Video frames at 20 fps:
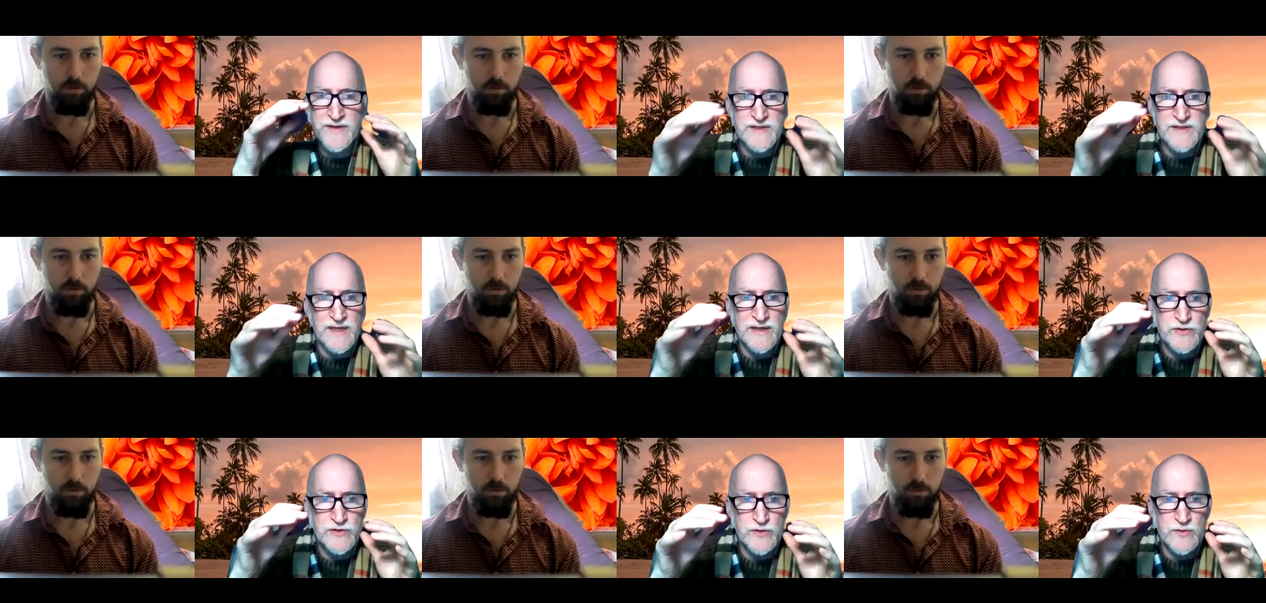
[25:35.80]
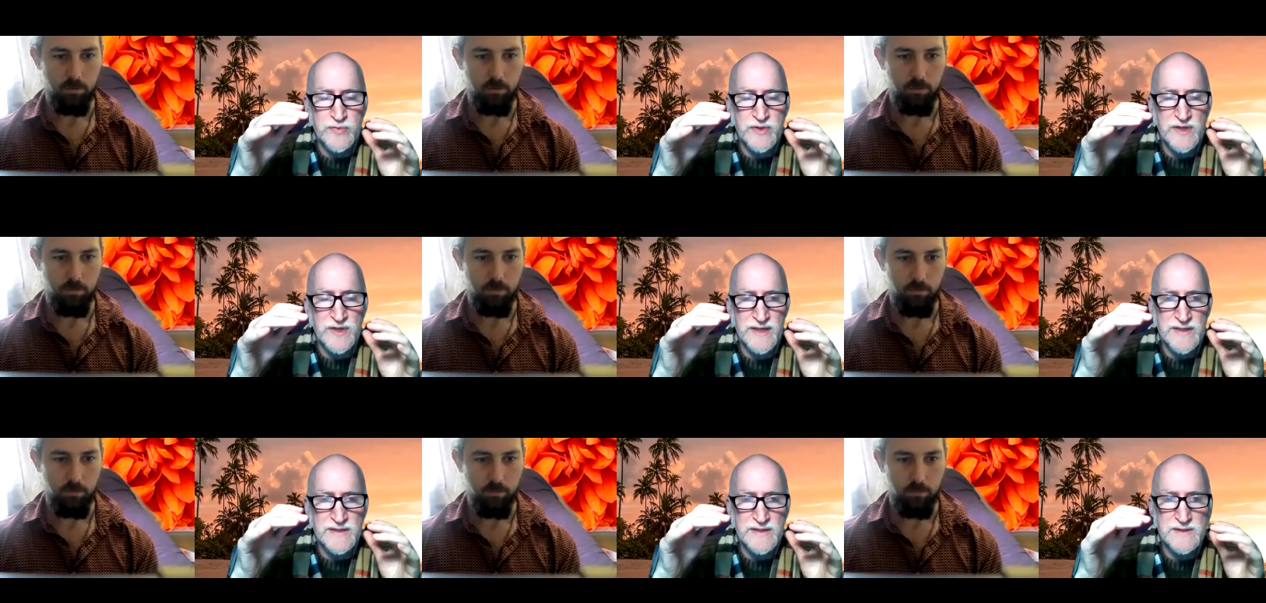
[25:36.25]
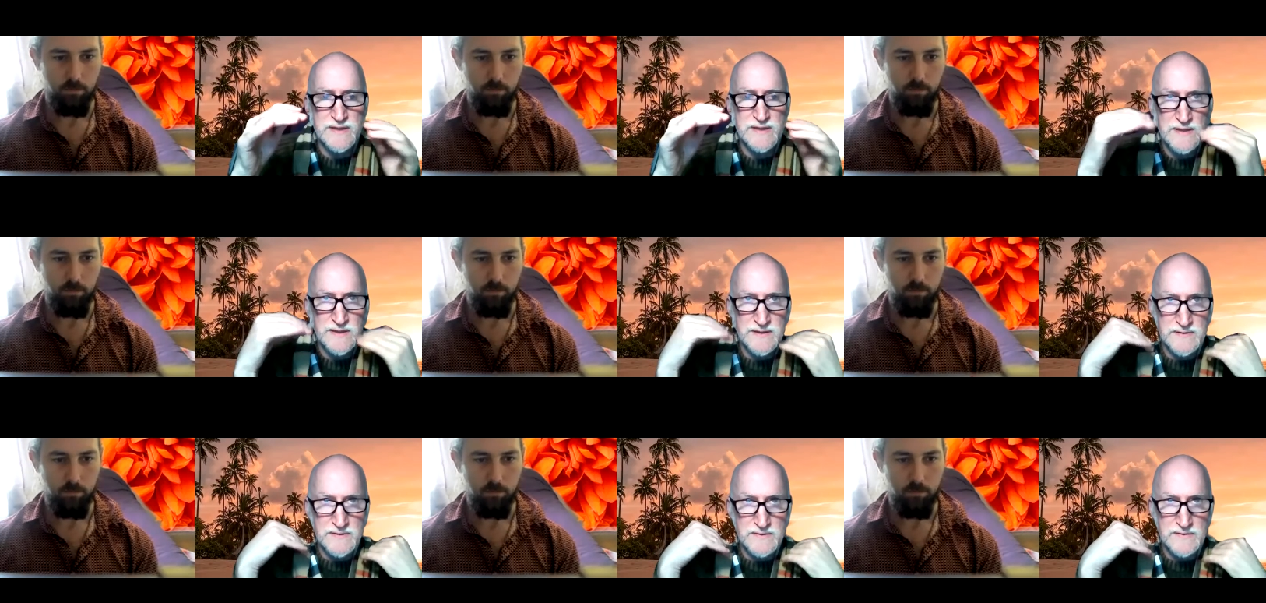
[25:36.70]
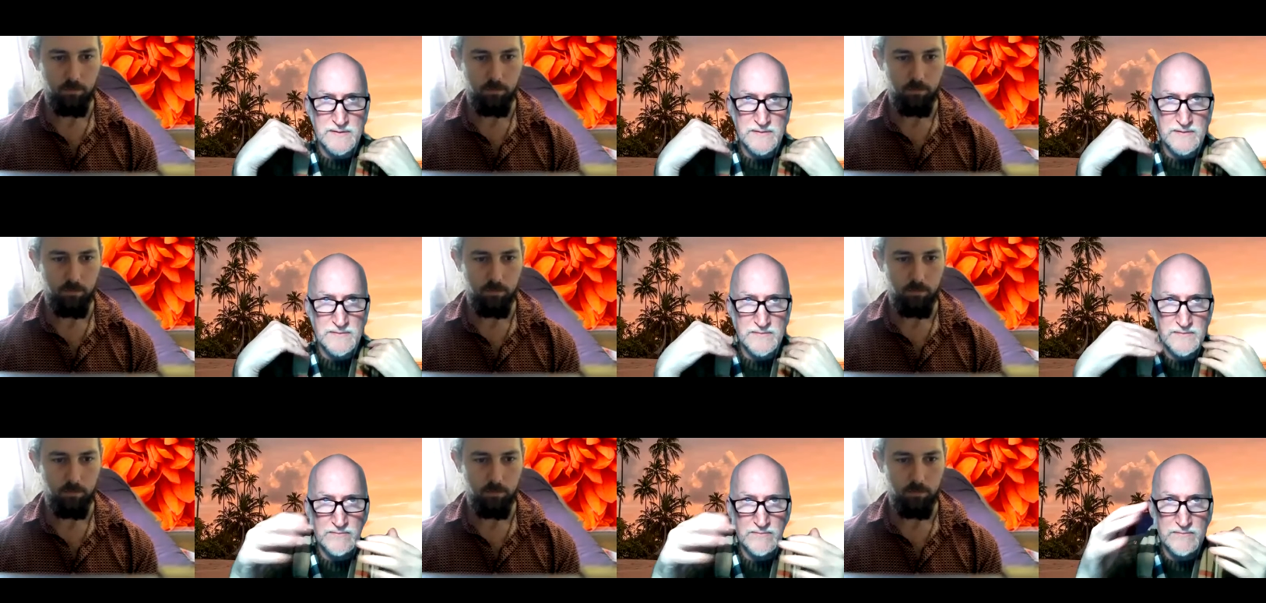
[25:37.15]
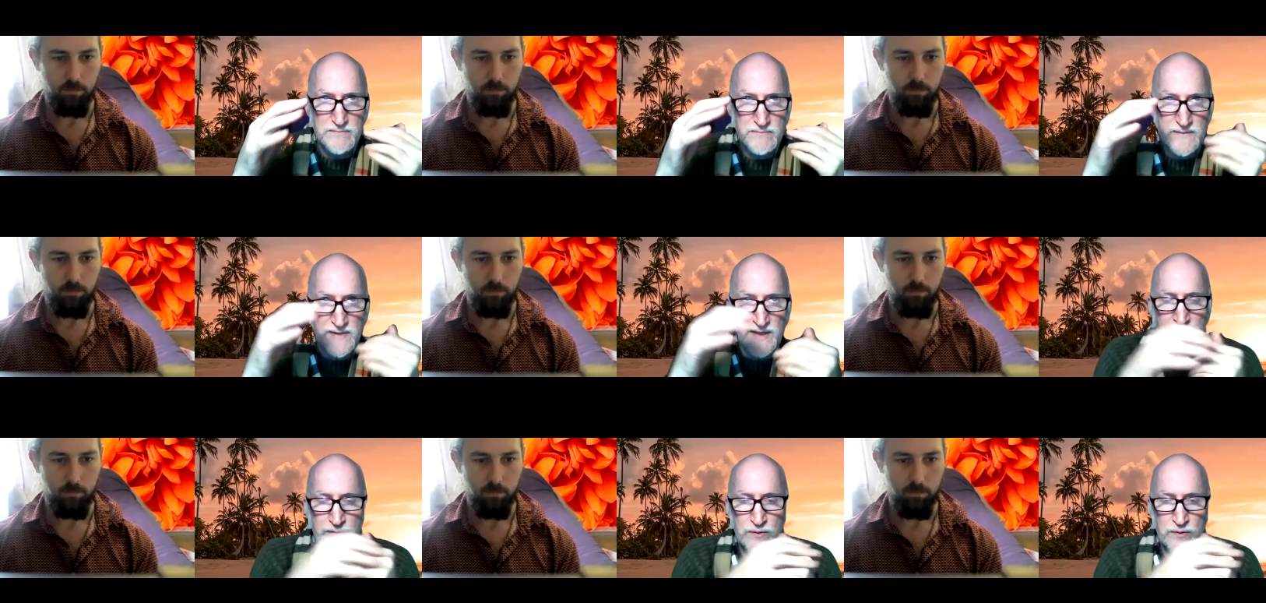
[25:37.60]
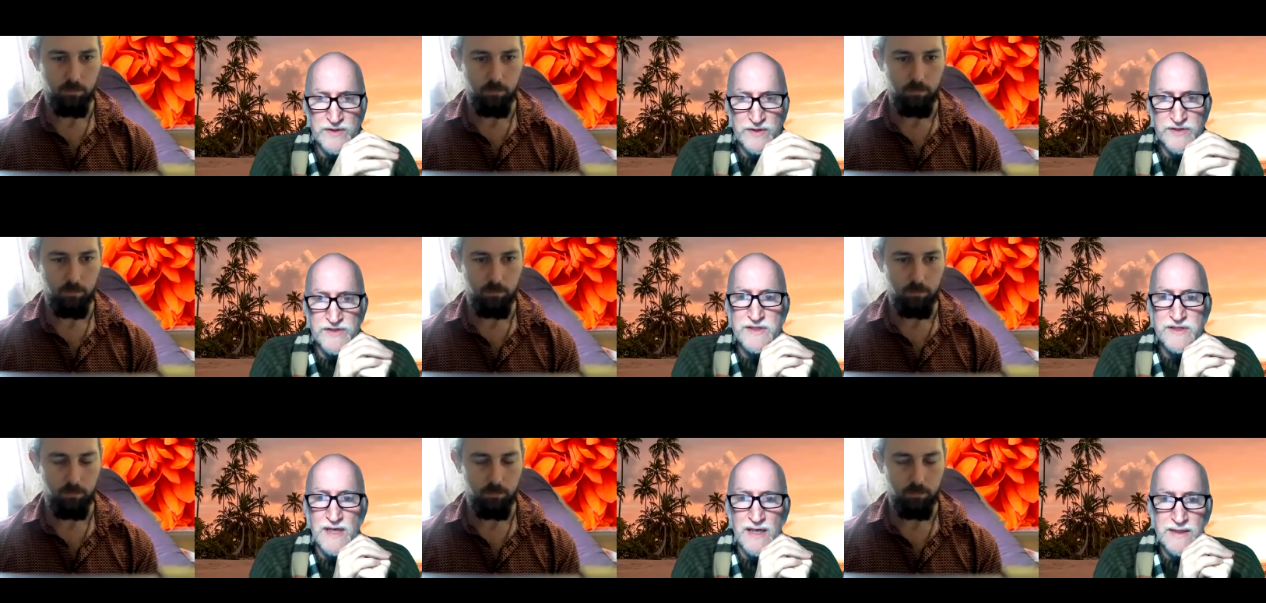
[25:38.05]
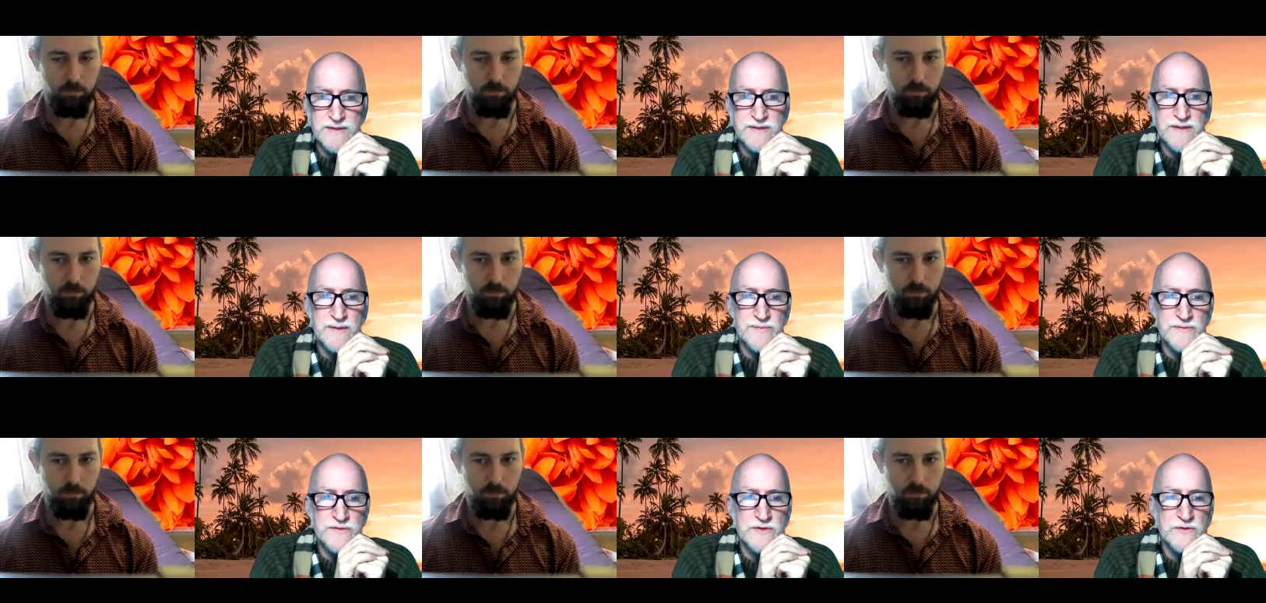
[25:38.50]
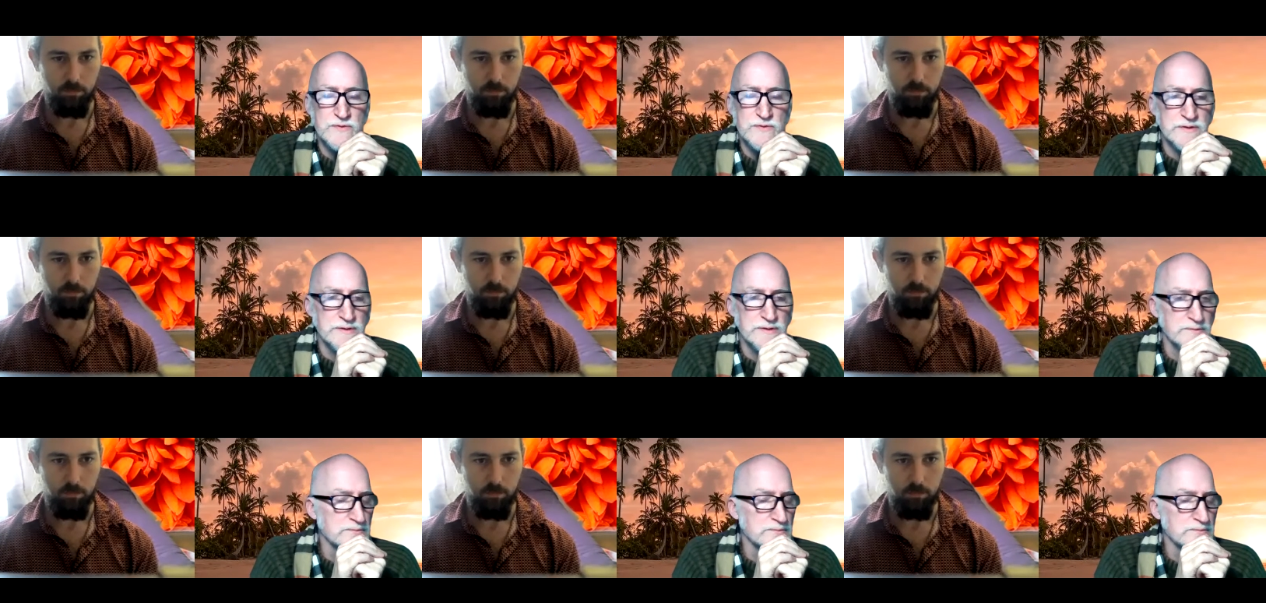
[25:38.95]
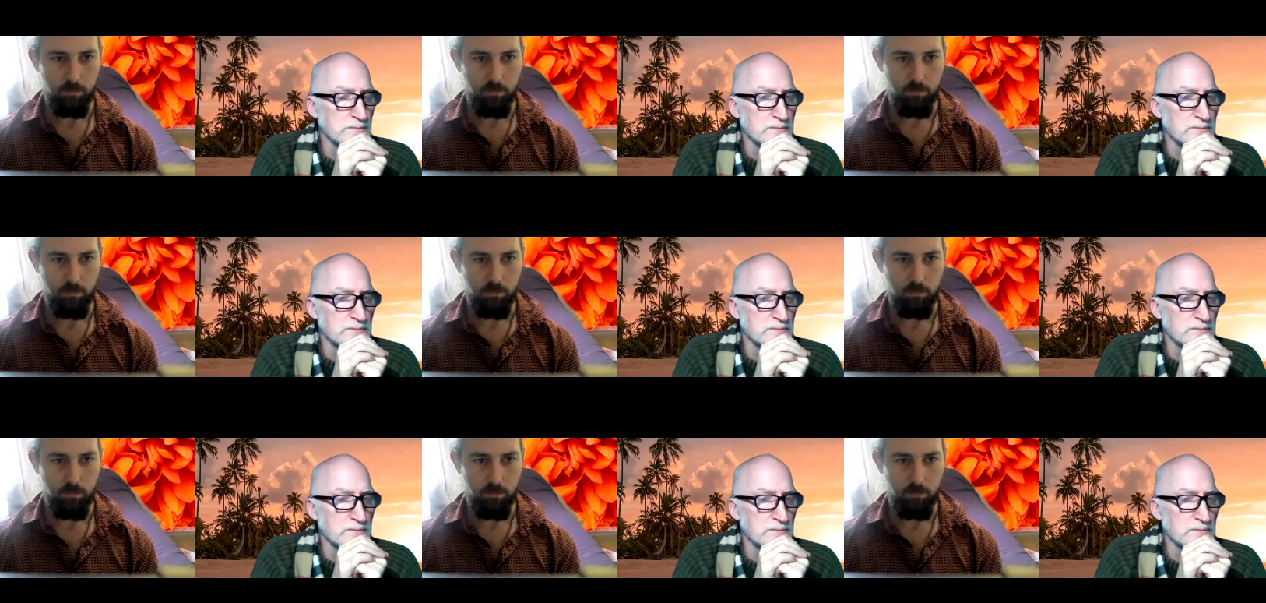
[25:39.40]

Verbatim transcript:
Speaker 1: central place that everyone just signs up to and